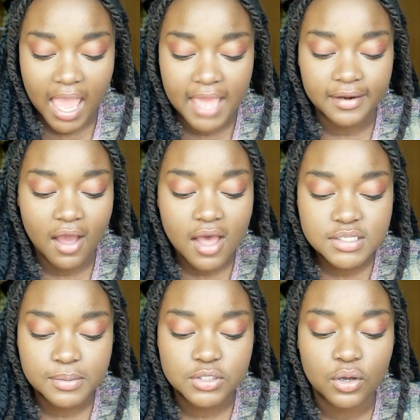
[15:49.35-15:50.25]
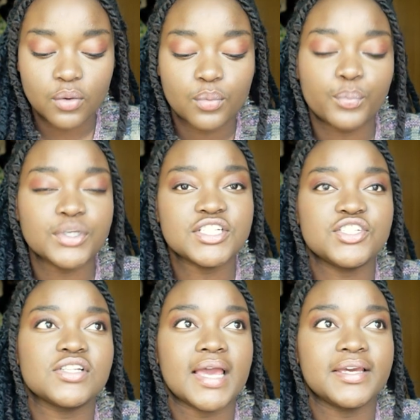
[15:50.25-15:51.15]
in hospital. What did
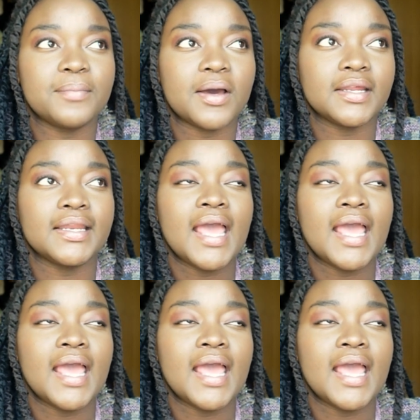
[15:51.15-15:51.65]
you like about it?